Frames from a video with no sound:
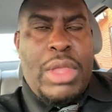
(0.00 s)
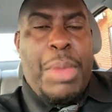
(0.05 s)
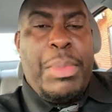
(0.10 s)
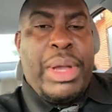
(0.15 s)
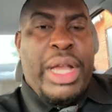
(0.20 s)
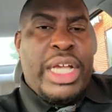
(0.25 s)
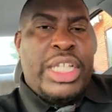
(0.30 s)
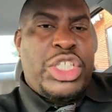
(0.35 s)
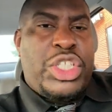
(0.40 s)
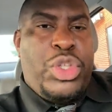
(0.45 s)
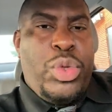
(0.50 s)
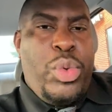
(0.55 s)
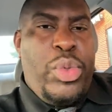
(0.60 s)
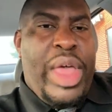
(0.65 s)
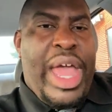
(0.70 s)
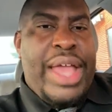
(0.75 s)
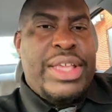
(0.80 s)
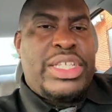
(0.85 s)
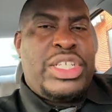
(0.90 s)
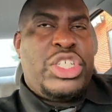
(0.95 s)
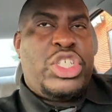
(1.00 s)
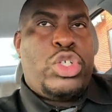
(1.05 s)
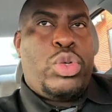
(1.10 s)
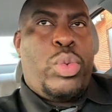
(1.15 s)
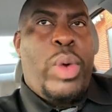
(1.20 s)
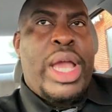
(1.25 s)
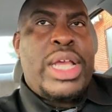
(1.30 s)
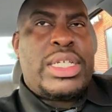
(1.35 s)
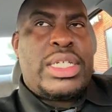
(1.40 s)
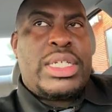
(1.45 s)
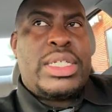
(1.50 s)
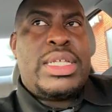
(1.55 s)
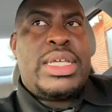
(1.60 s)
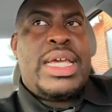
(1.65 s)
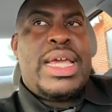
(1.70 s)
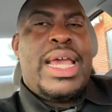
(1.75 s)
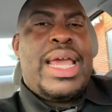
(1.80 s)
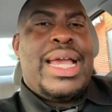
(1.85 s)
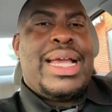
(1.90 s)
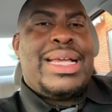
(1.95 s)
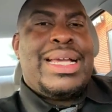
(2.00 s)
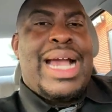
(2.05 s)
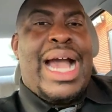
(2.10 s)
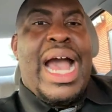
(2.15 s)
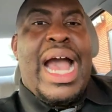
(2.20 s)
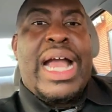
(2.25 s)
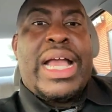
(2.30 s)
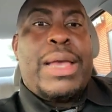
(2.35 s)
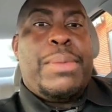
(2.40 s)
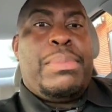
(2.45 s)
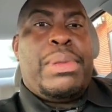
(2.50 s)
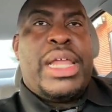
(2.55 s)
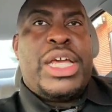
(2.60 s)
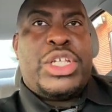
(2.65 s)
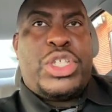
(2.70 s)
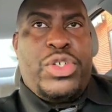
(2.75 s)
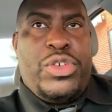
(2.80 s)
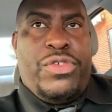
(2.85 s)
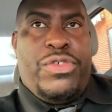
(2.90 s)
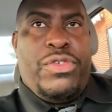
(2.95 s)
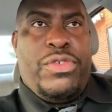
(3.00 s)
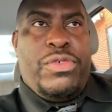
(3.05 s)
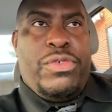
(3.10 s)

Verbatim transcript: Because through that situation, God can bless you.